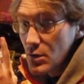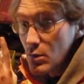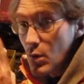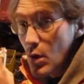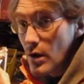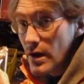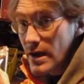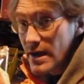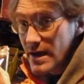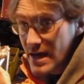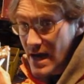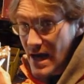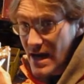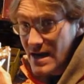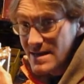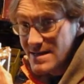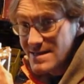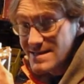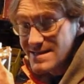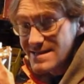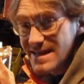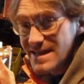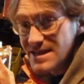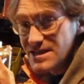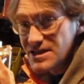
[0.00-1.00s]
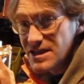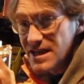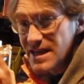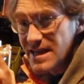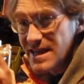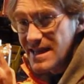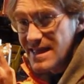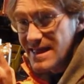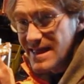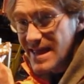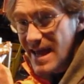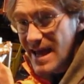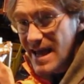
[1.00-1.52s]
you won't get condensation
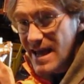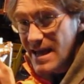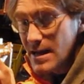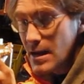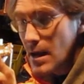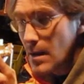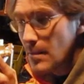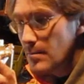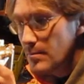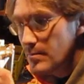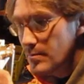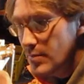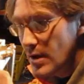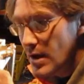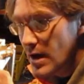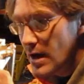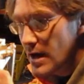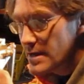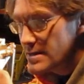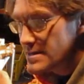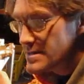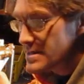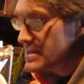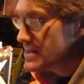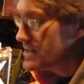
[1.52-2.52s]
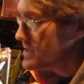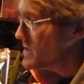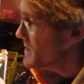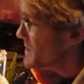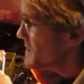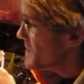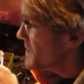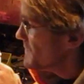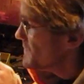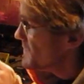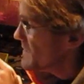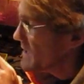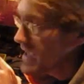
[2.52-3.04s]
in it then, but
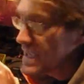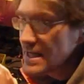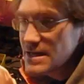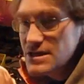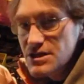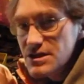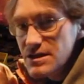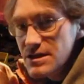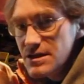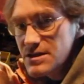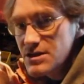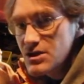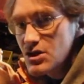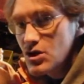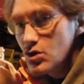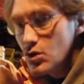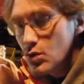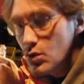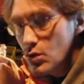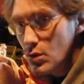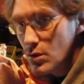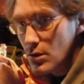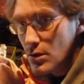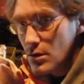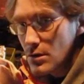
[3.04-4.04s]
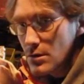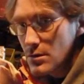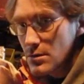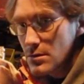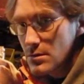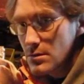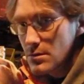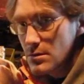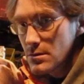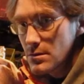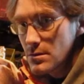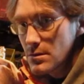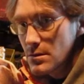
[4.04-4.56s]
if the engine is cool